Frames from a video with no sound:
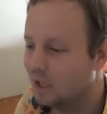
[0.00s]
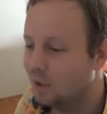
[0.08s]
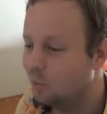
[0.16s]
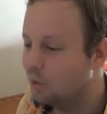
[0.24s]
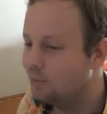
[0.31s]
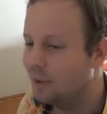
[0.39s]

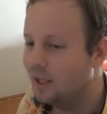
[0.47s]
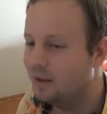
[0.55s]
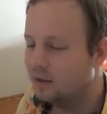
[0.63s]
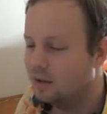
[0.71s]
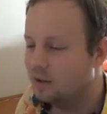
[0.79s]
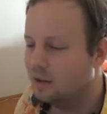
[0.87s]
It would
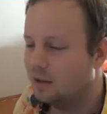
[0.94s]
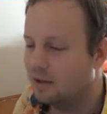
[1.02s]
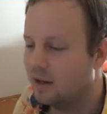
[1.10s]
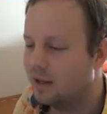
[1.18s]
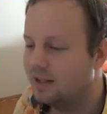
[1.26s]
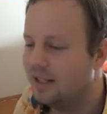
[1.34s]
be
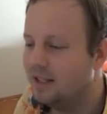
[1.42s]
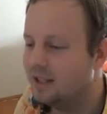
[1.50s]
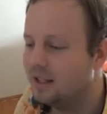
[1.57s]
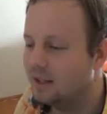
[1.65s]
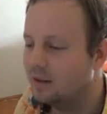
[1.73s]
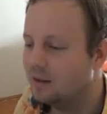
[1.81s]

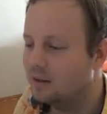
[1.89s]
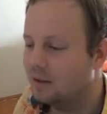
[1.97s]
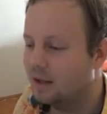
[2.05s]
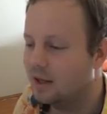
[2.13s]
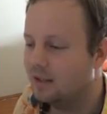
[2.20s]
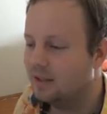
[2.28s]
aranigi,
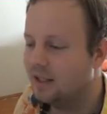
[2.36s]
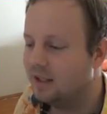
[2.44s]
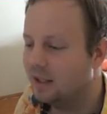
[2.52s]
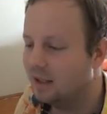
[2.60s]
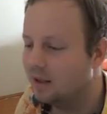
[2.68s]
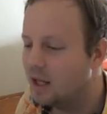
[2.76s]

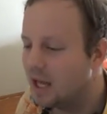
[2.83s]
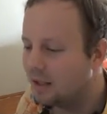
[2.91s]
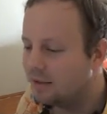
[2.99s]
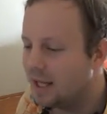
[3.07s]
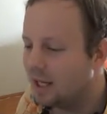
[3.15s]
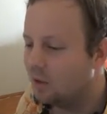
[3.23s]
aranigi.
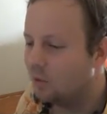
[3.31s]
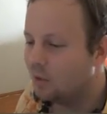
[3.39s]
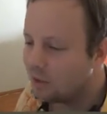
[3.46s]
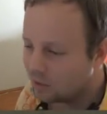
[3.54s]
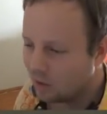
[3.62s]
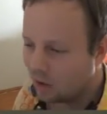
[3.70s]
Now,
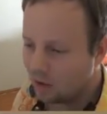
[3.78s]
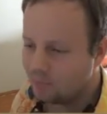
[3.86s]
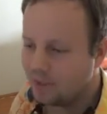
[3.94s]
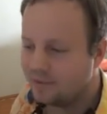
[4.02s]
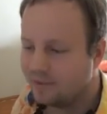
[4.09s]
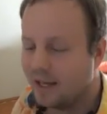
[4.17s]

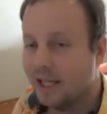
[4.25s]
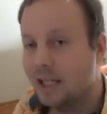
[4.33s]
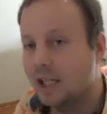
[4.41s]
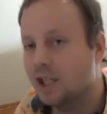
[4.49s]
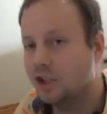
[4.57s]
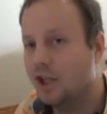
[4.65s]
I've been
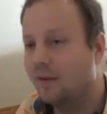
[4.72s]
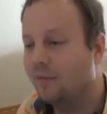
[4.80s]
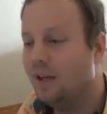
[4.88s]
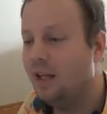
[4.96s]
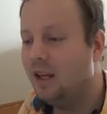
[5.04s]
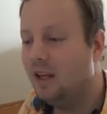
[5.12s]
saying
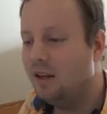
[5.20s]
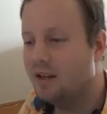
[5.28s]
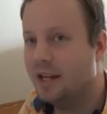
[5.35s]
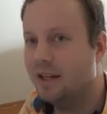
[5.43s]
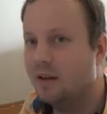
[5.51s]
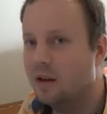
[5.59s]
shafigi
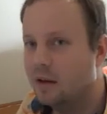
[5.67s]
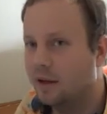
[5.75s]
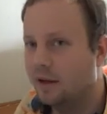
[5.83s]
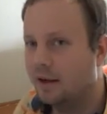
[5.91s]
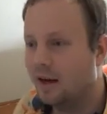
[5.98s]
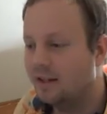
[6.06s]
and
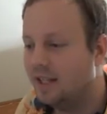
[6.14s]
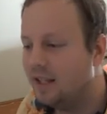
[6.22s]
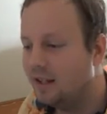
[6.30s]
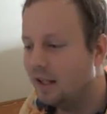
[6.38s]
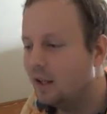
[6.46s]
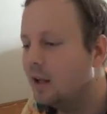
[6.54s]

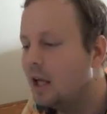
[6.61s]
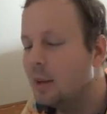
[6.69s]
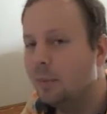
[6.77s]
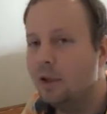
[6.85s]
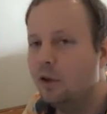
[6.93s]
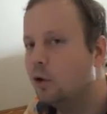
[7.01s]
aranigi,
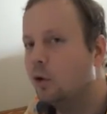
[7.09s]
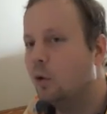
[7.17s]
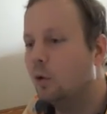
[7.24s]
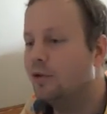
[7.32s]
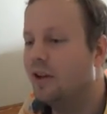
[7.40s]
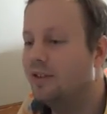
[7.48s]
but you could
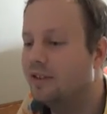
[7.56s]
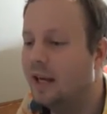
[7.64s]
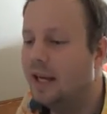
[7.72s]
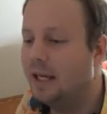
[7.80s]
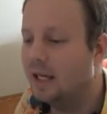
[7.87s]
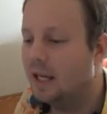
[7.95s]
also
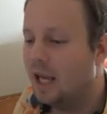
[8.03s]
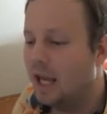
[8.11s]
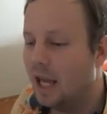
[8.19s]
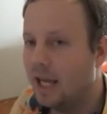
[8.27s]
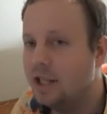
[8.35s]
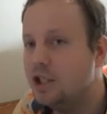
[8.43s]
say
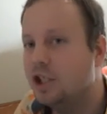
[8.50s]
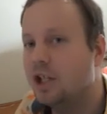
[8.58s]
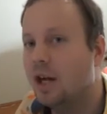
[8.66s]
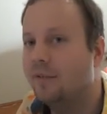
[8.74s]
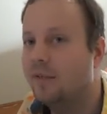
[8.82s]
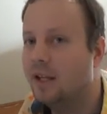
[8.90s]

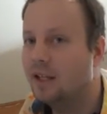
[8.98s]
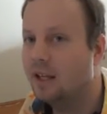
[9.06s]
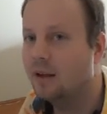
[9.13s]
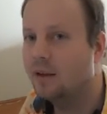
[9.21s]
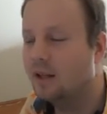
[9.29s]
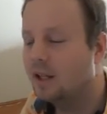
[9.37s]

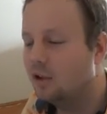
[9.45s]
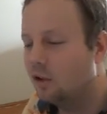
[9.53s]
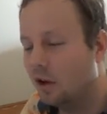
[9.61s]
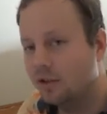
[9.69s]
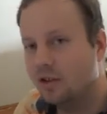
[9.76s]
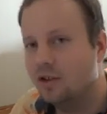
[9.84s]
enshafigi.
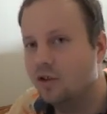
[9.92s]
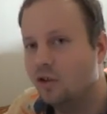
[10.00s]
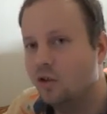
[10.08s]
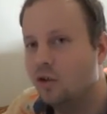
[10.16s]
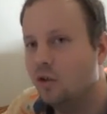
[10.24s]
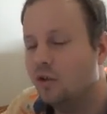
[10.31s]
You notice I
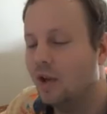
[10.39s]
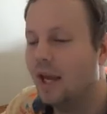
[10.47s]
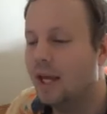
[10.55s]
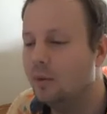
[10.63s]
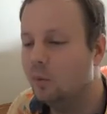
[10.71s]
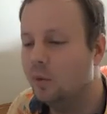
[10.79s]
just used
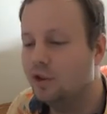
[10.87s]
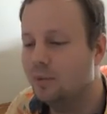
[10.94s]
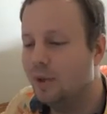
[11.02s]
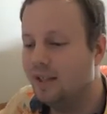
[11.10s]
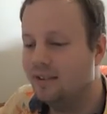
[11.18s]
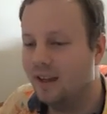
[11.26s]
en,
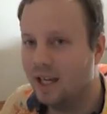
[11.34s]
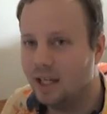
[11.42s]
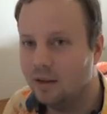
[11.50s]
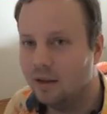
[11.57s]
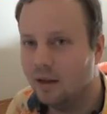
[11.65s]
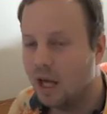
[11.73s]
which means
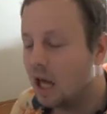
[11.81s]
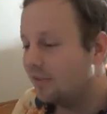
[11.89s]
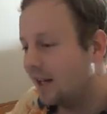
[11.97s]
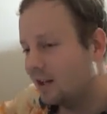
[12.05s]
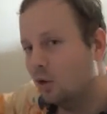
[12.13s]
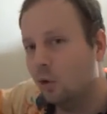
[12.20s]
in.
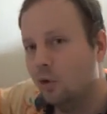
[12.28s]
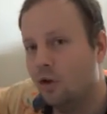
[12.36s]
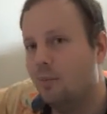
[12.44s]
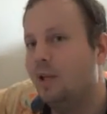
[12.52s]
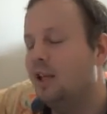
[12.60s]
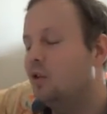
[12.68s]
That can
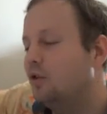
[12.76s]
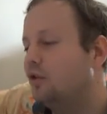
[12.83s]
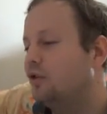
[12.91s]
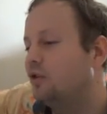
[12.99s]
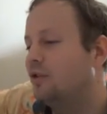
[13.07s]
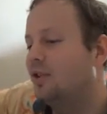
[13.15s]
also be
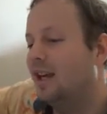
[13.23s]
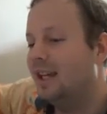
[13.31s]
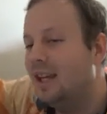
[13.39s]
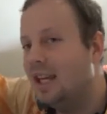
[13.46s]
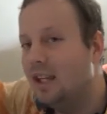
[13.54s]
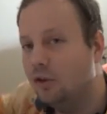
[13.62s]
used to
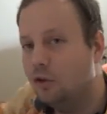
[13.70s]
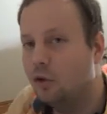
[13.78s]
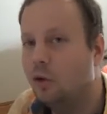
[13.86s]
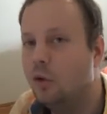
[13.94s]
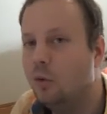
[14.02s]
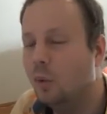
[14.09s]
say
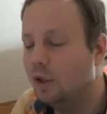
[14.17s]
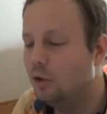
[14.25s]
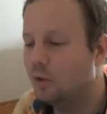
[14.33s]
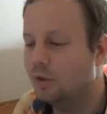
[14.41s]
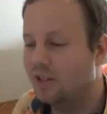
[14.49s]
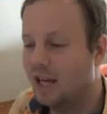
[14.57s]
into
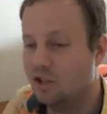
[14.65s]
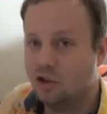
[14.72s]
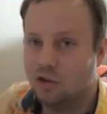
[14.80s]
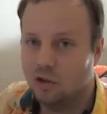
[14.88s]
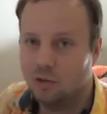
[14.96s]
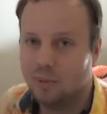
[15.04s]
when you
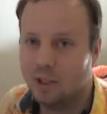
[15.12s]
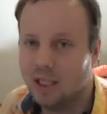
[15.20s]
attach it to the